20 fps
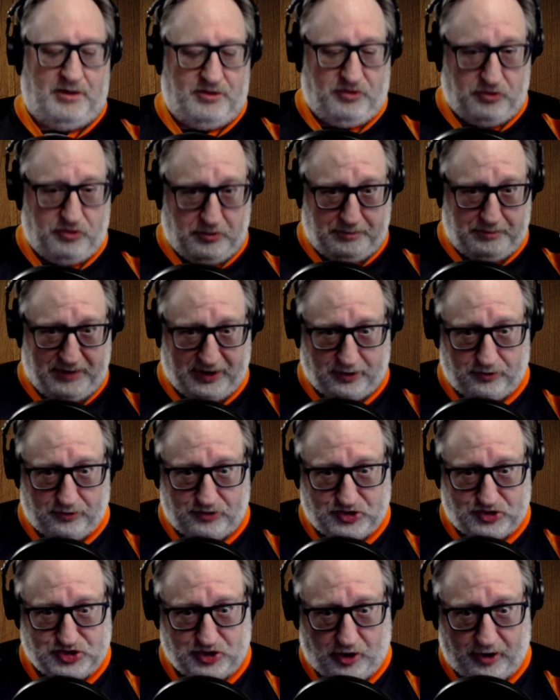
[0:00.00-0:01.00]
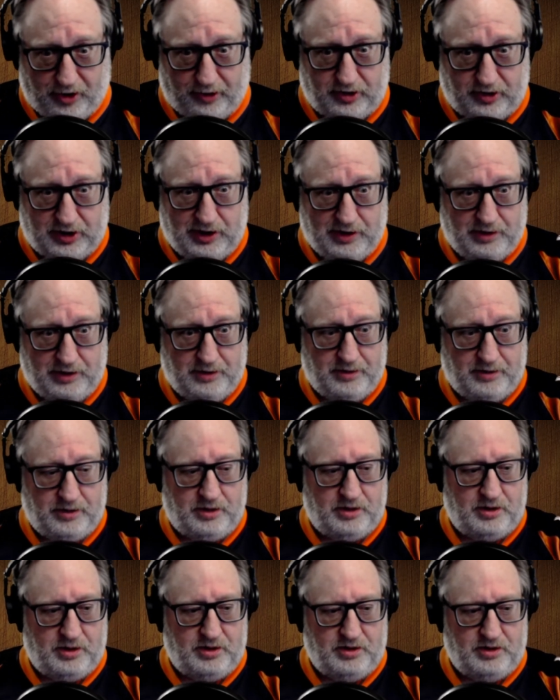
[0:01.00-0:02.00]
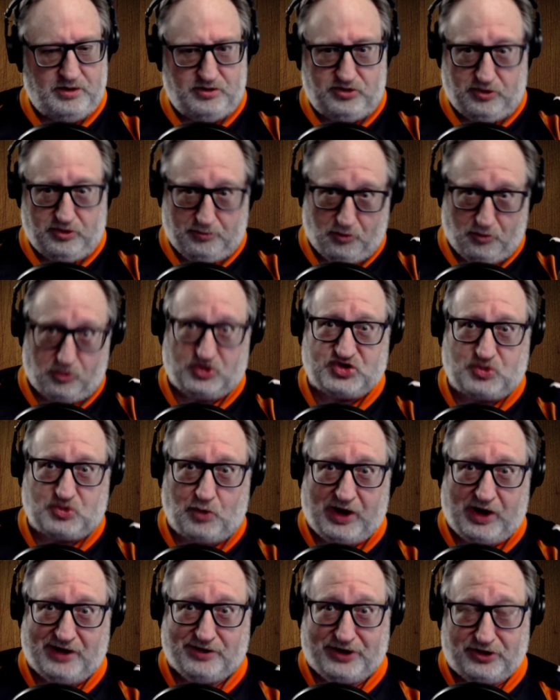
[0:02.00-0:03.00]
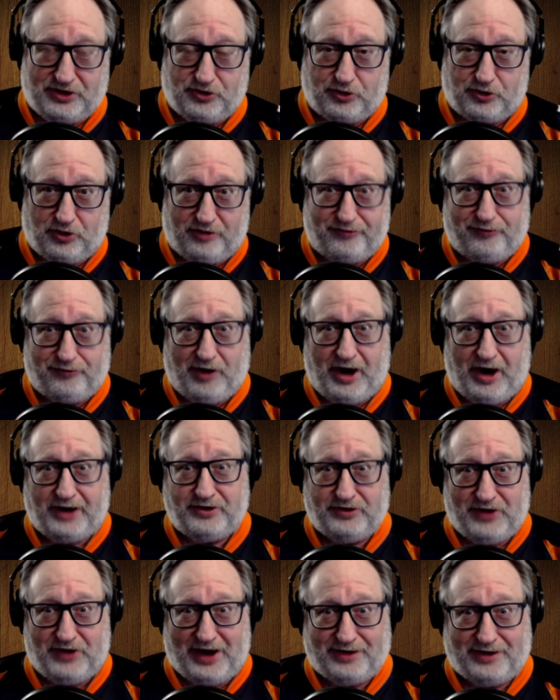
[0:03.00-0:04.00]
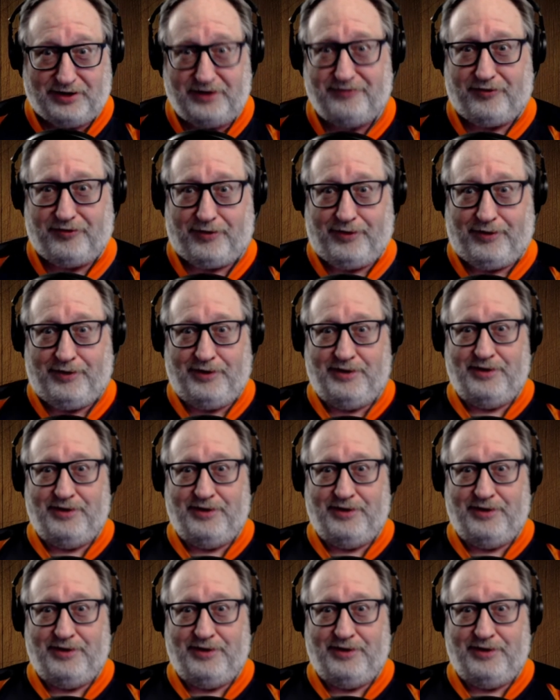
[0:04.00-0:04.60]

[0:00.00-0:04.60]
The bigger the shark, the more squalene you're going to find in that liver.